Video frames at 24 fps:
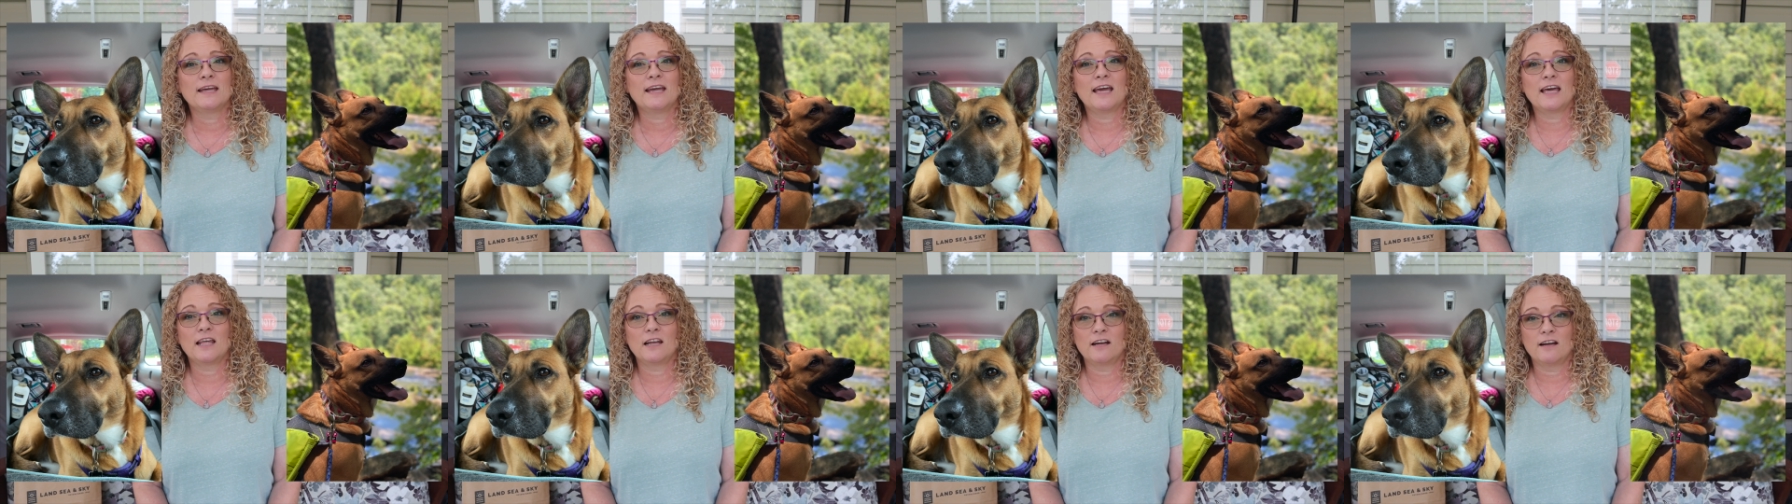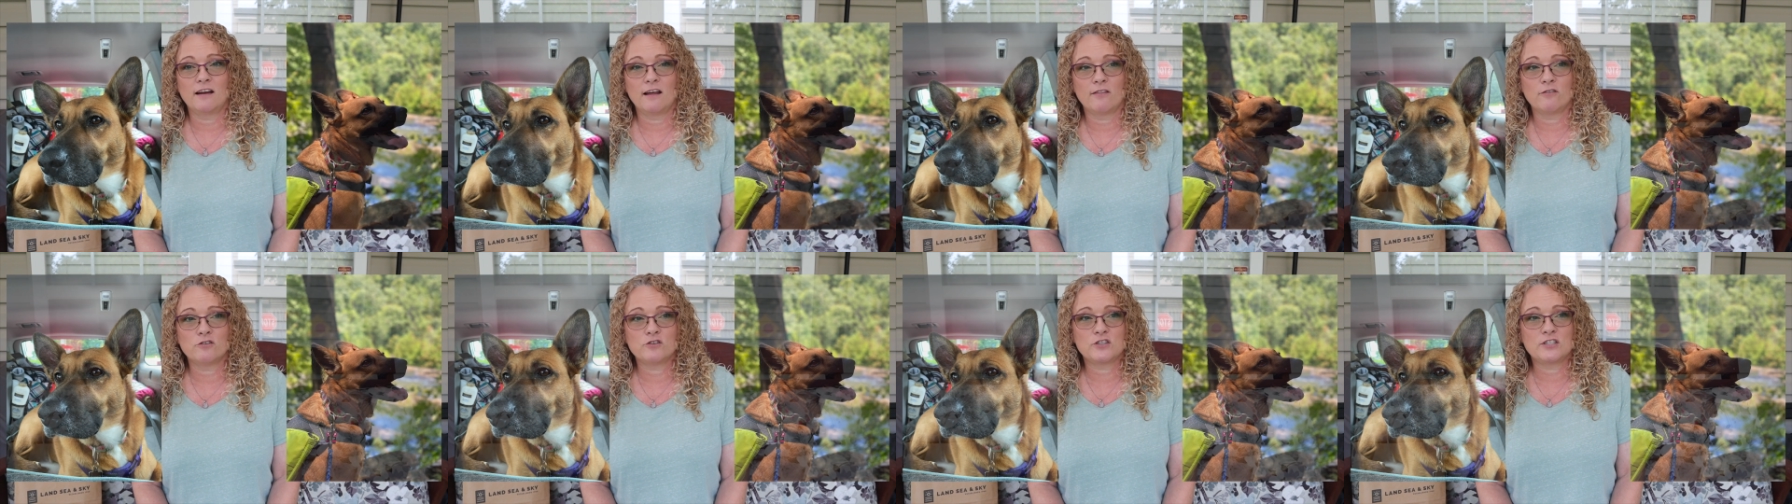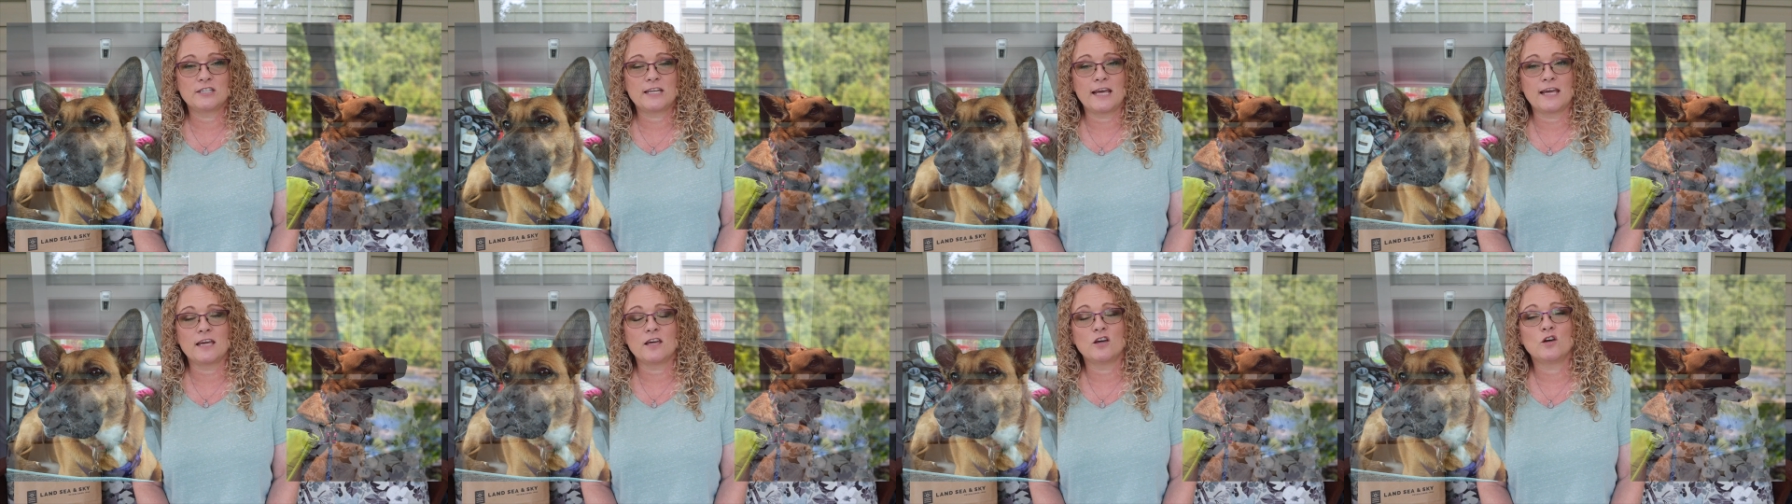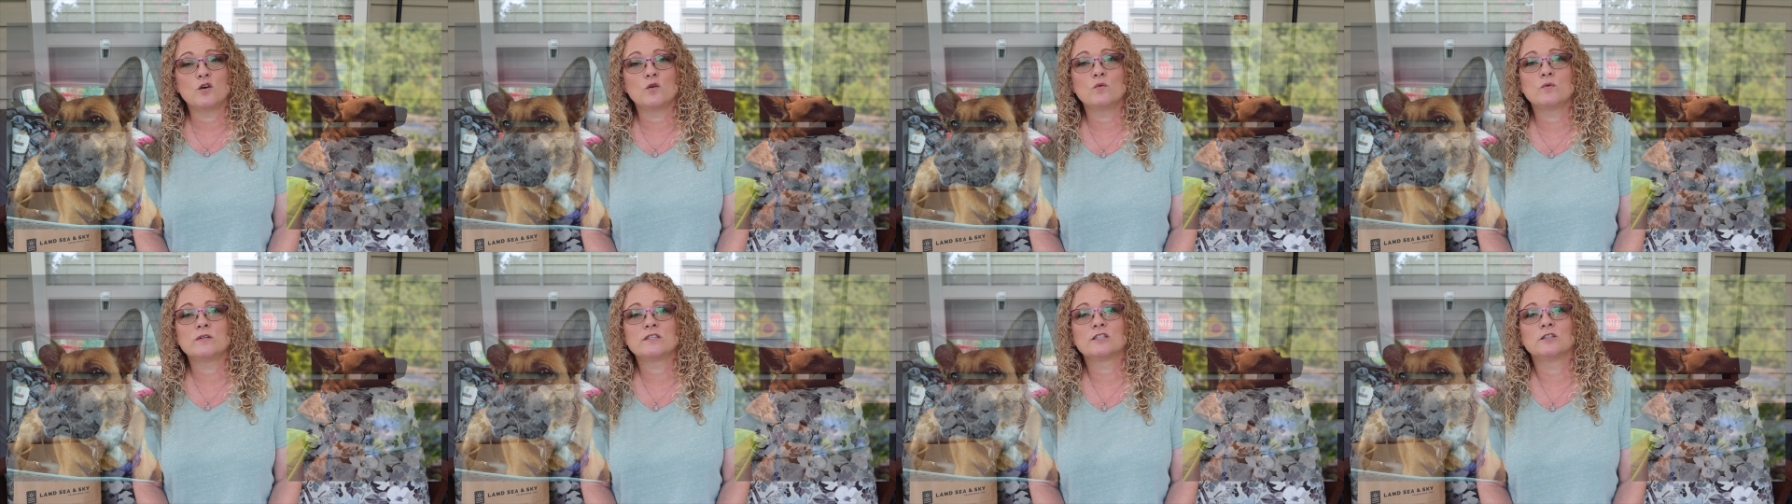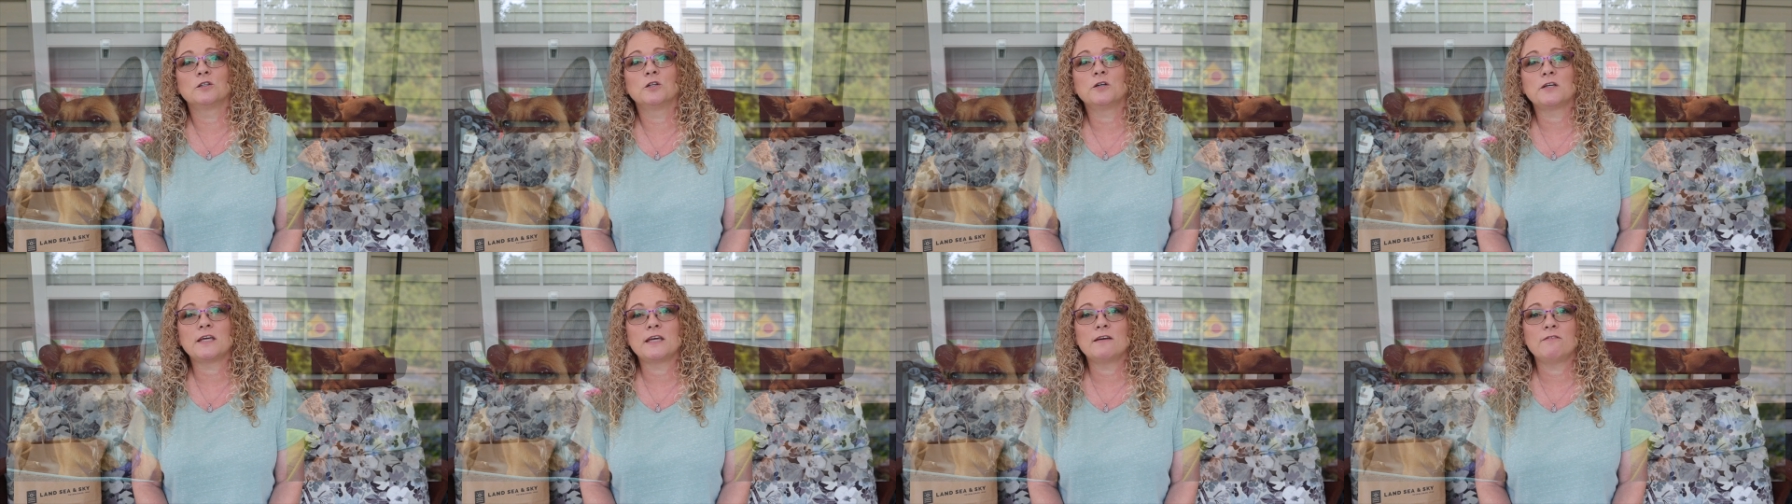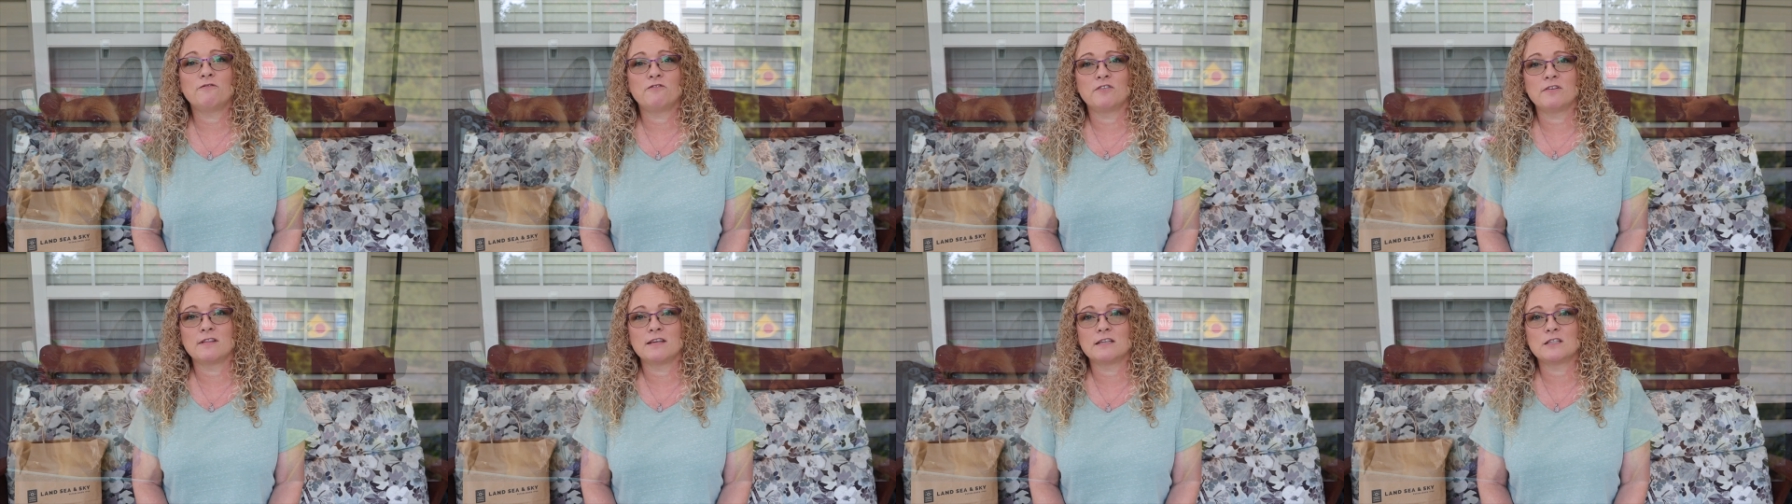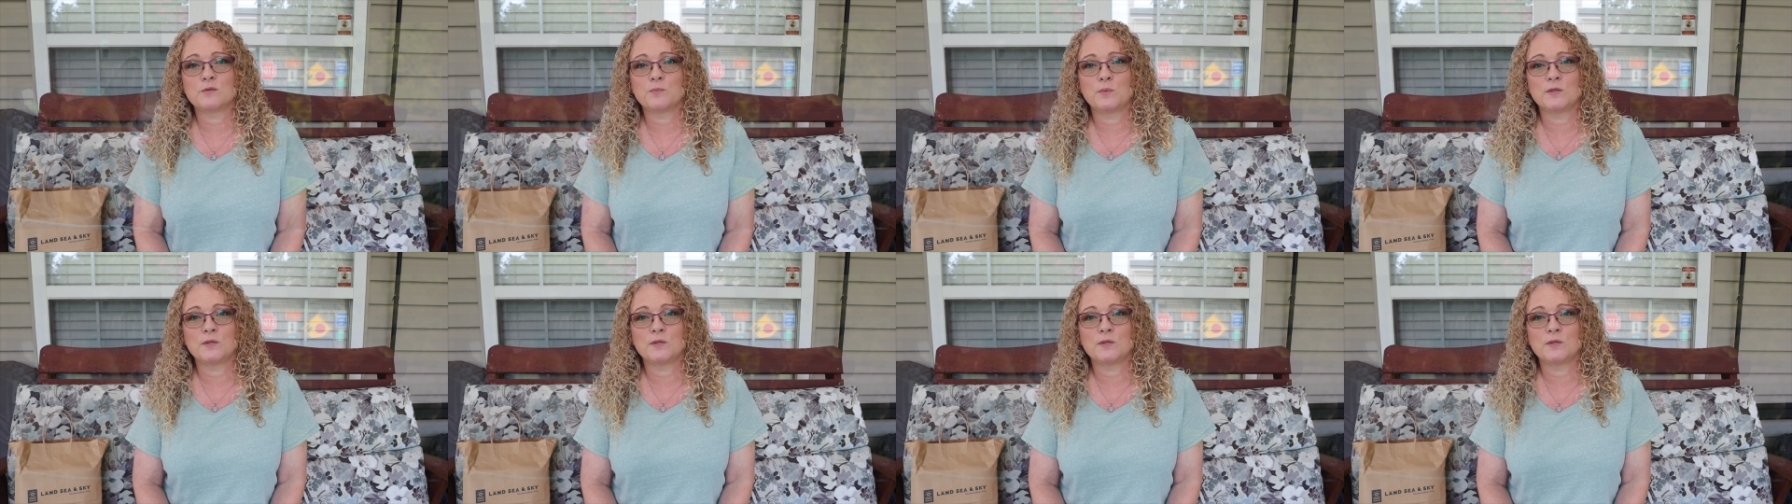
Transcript: in another state who was looking for this